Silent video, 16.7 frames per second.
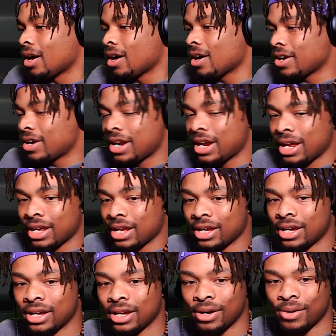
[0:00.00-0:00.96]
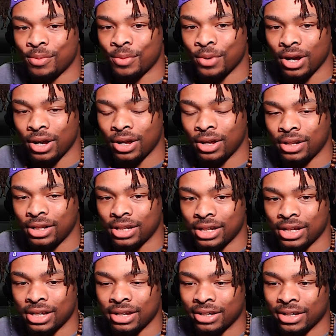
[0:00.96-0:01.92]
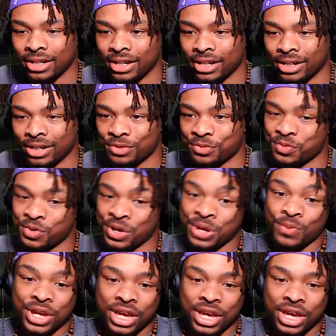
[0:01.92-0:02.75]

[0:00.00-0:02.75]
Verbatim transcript: All right. Well, we